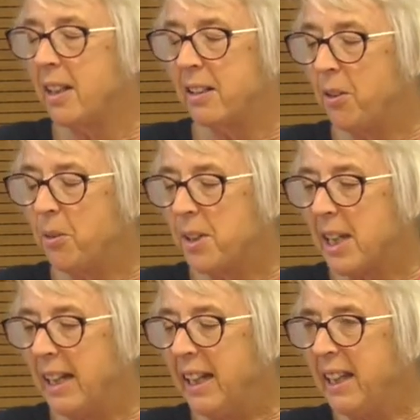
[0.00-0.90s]
knows
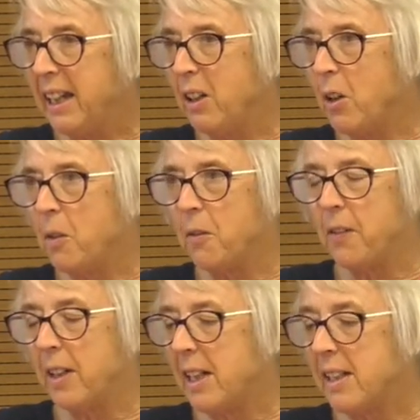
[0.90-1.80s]
anything of
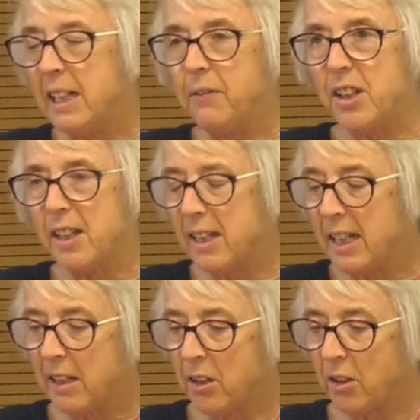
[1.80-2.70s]
Stevenson's
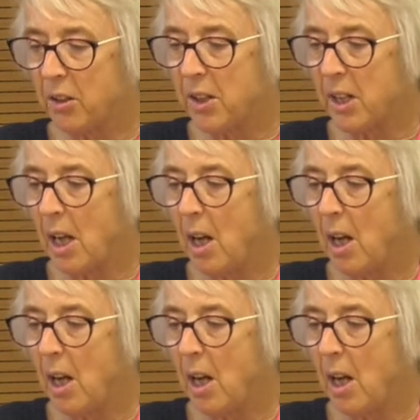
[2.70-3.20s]
letters